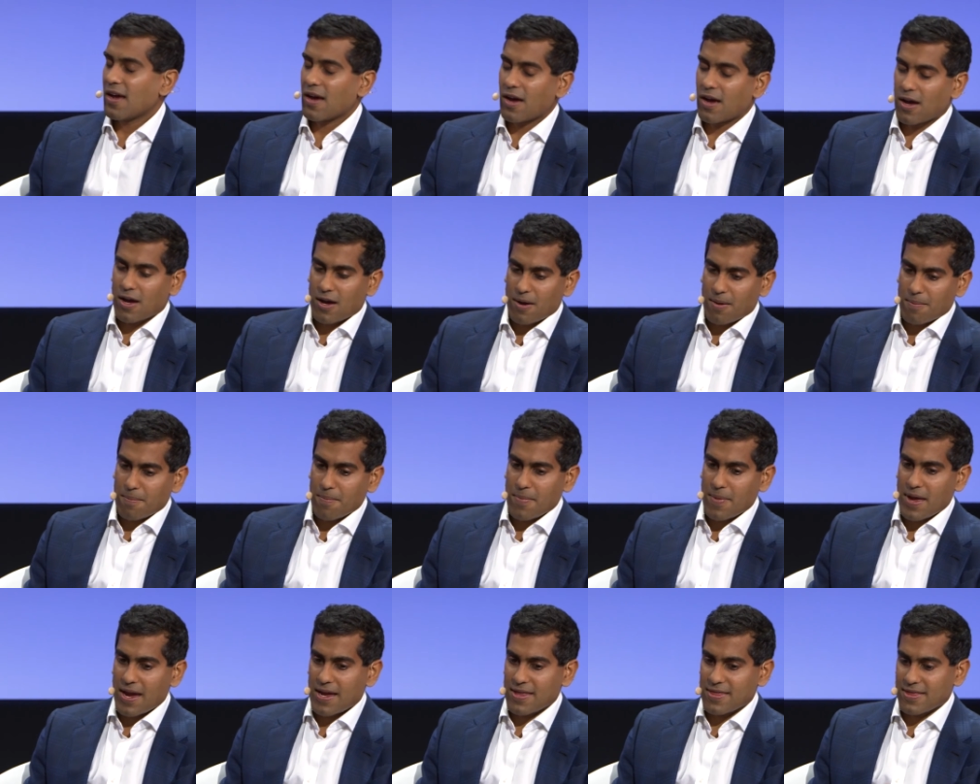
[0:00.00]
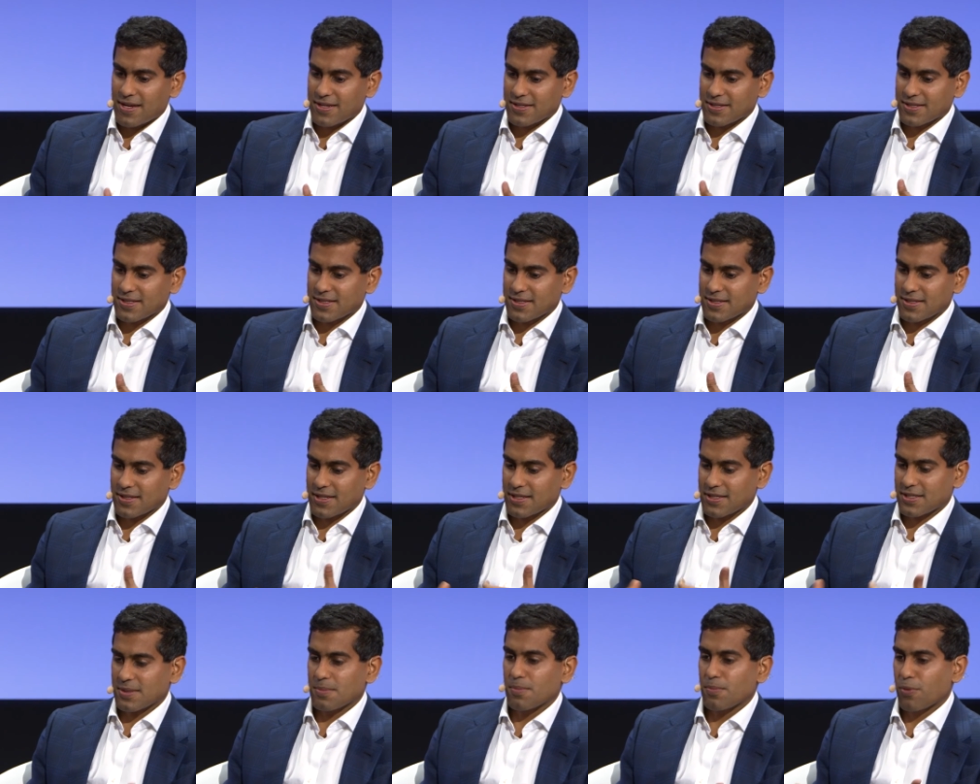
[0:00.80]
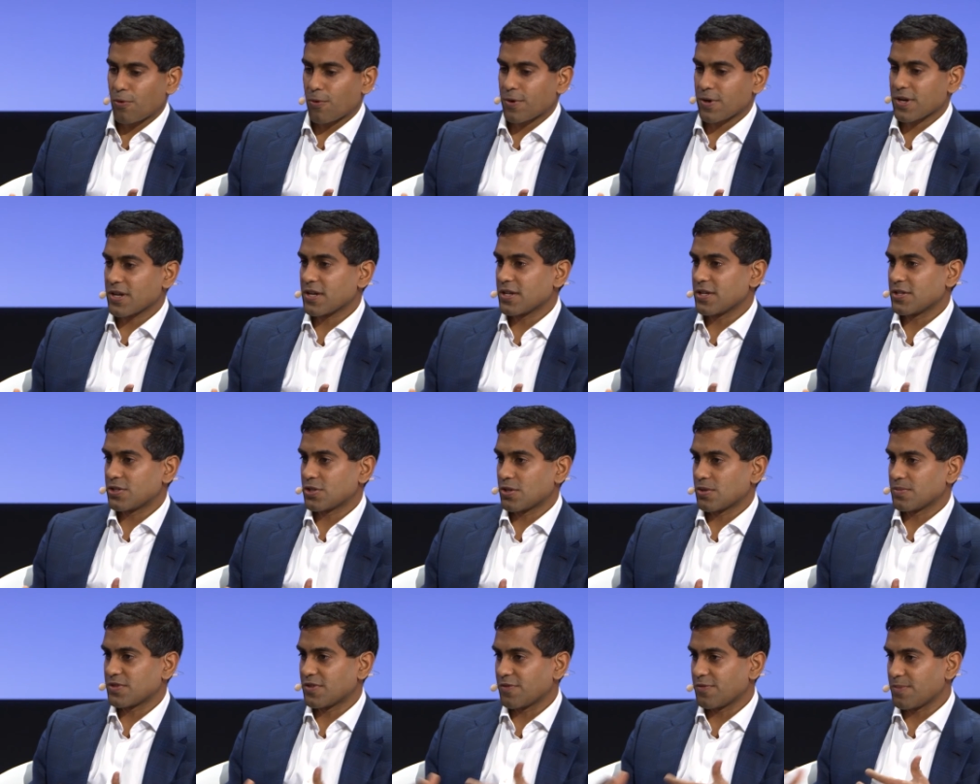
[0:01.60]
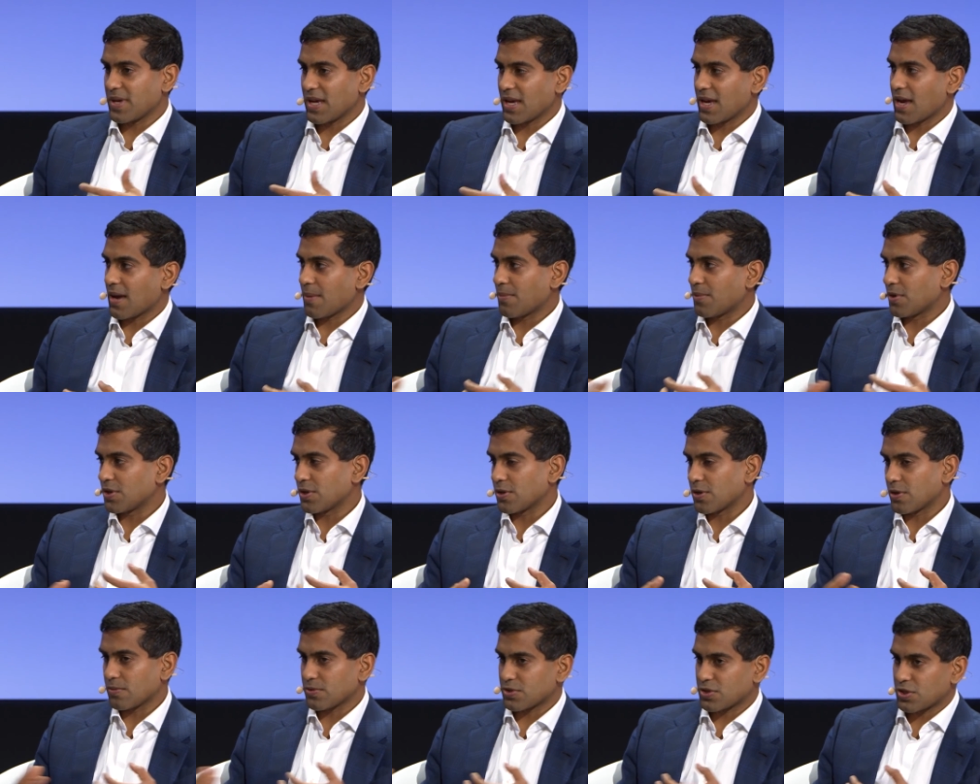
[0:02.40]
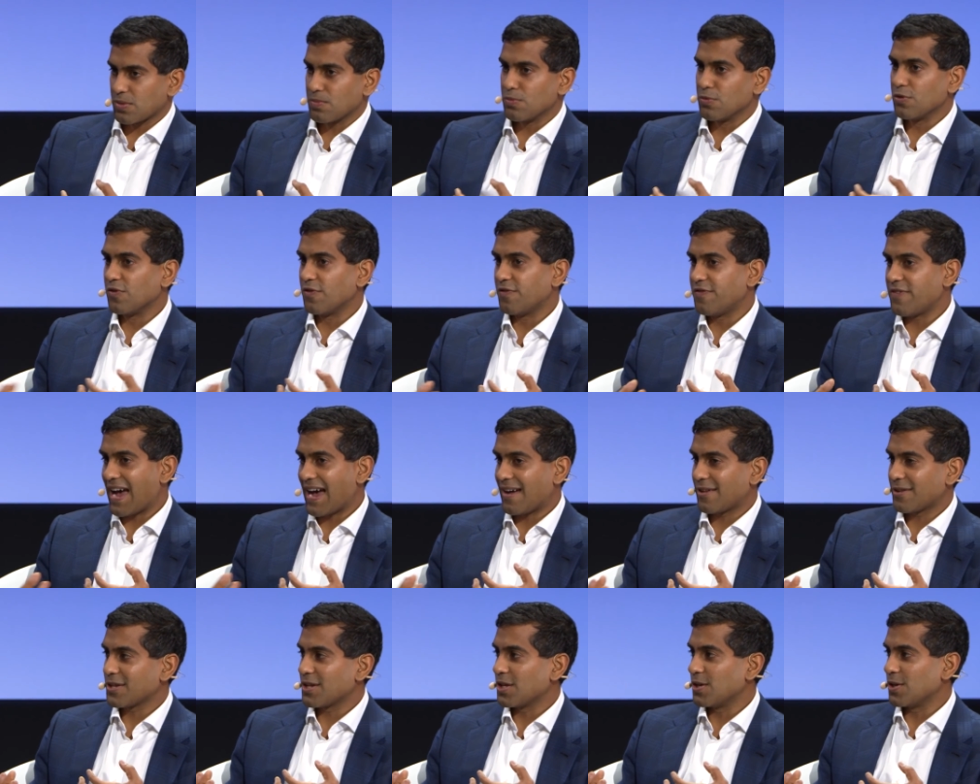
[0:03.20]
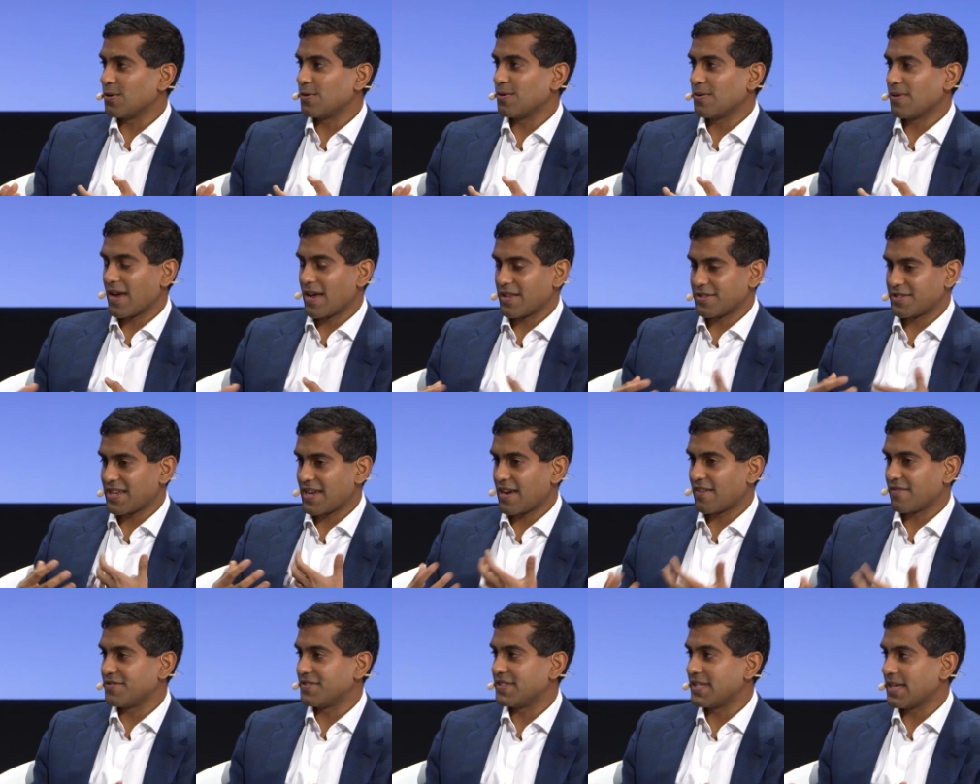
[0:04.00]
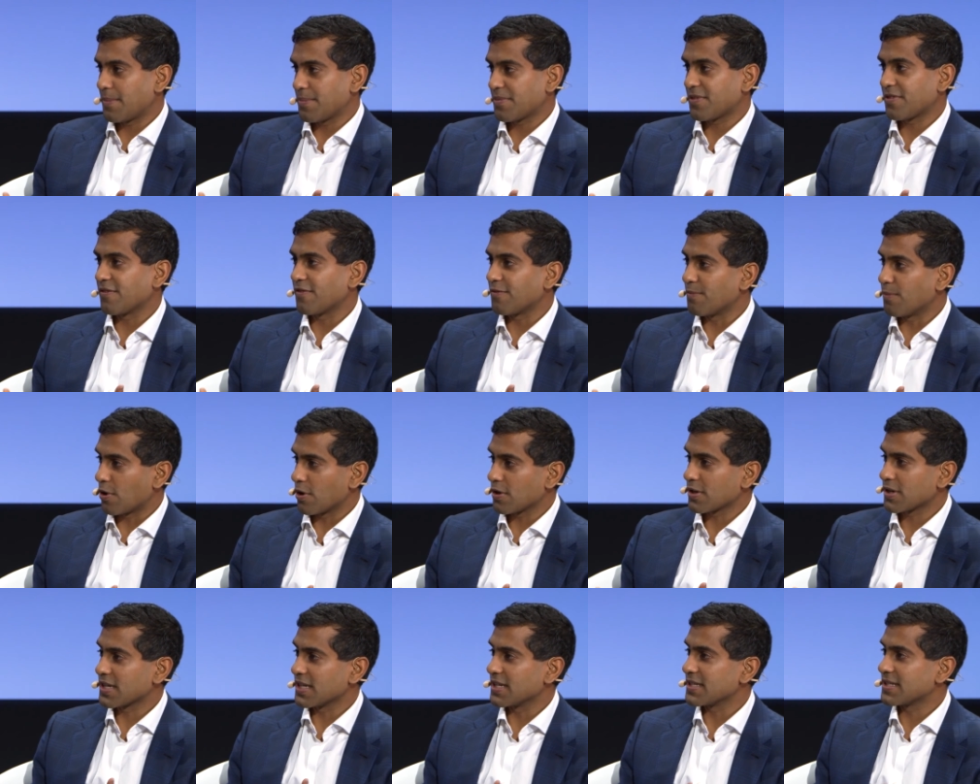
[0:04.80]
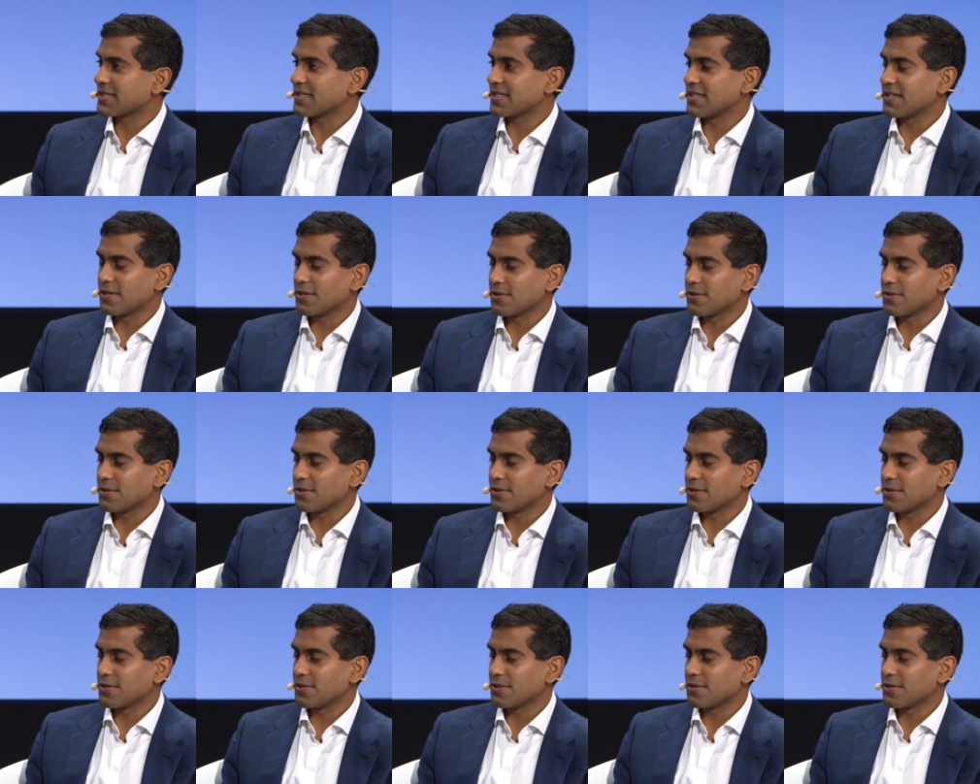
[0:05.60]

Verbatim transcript: Um, and that's, that's important in terms of being able to, to move value and to have depth of markets.